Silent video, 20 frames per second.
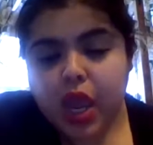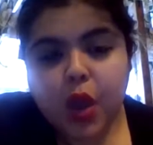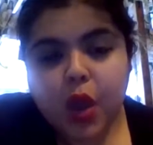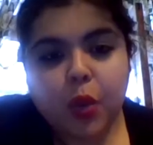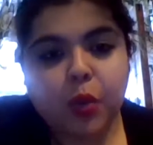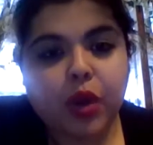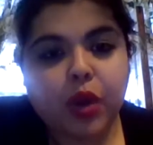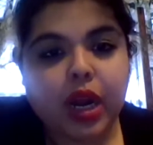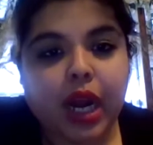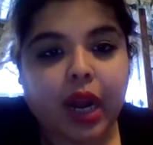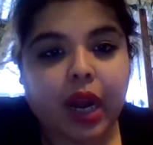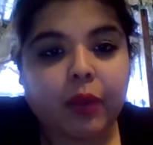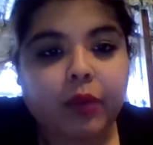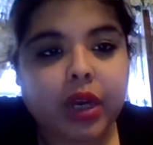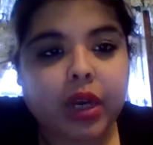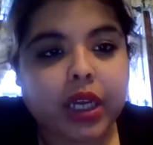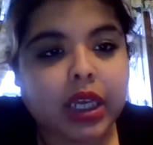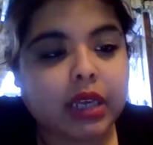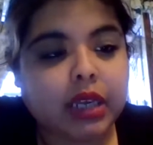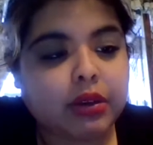what I
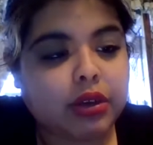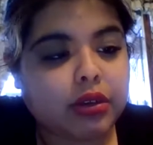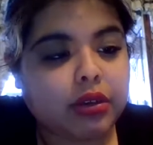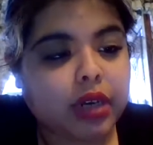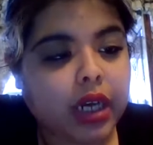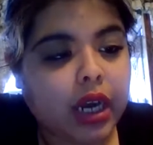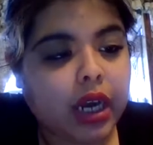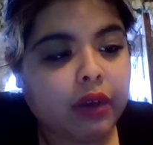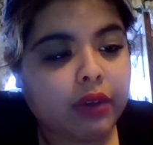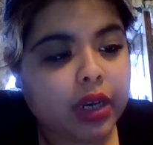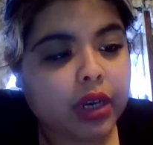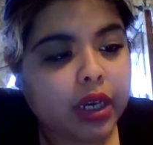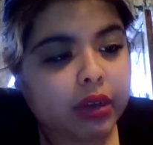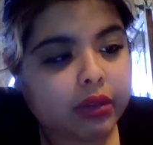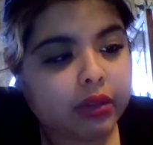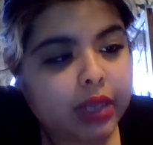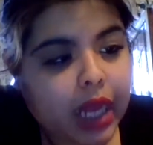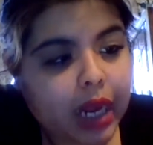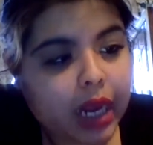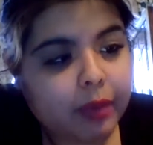want to keep doing every
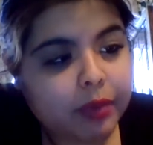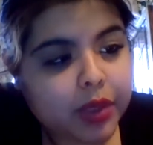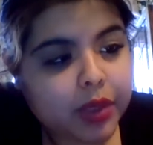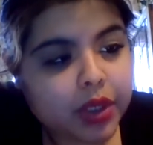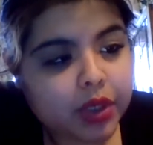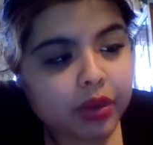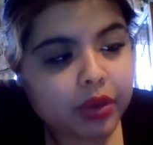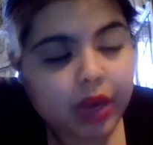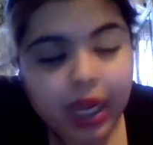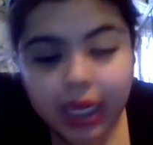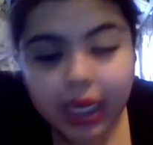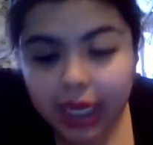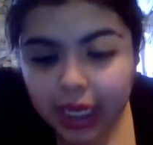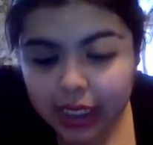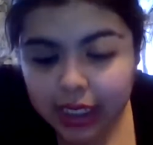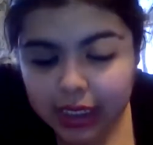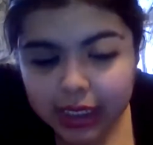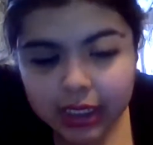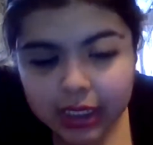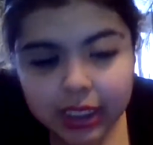single time. So I
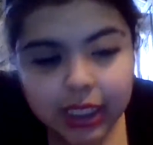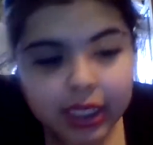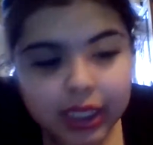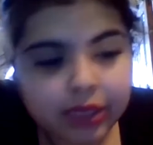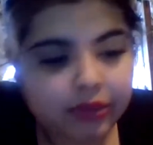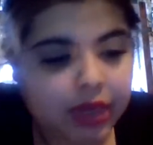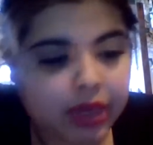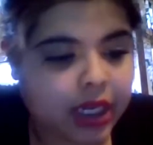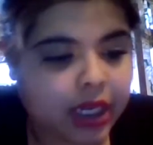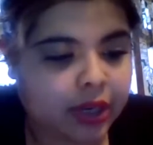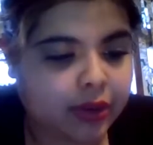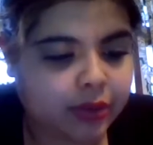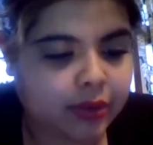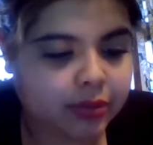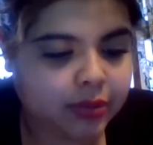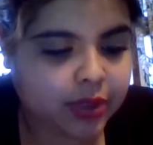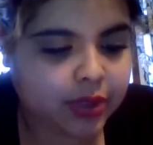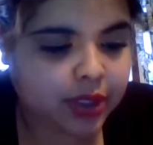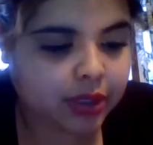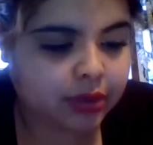got this color right there.
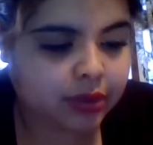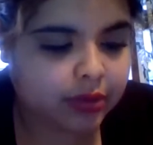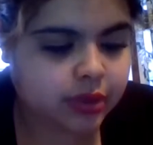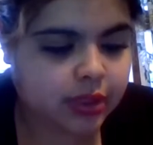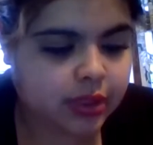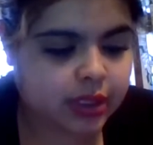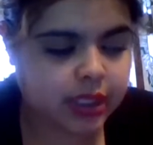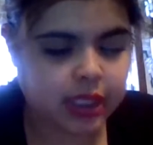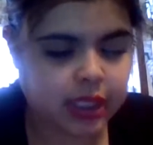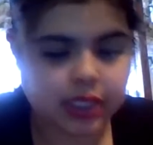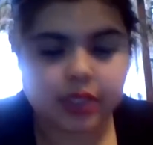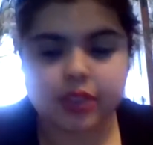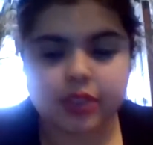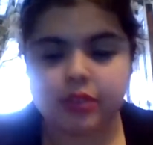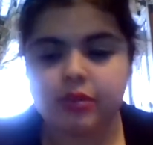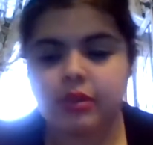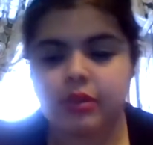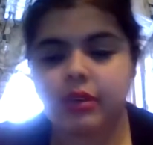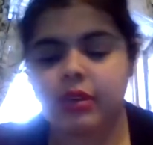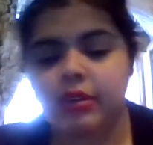So let's
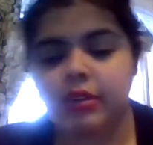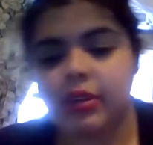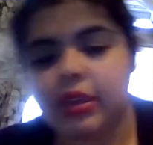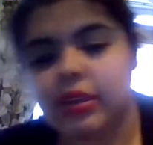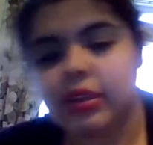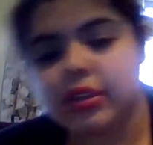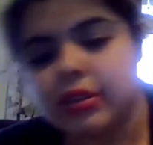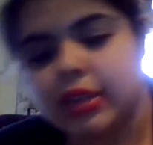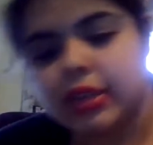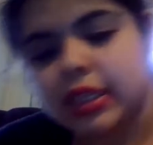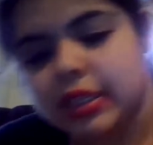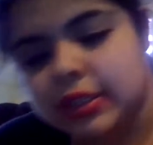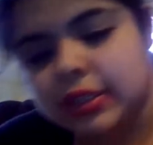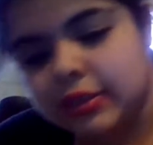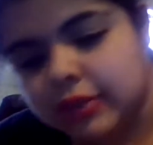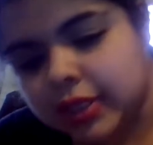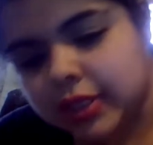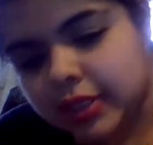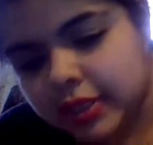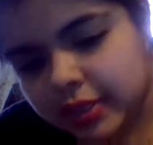do
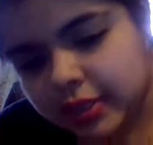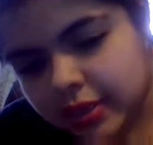it.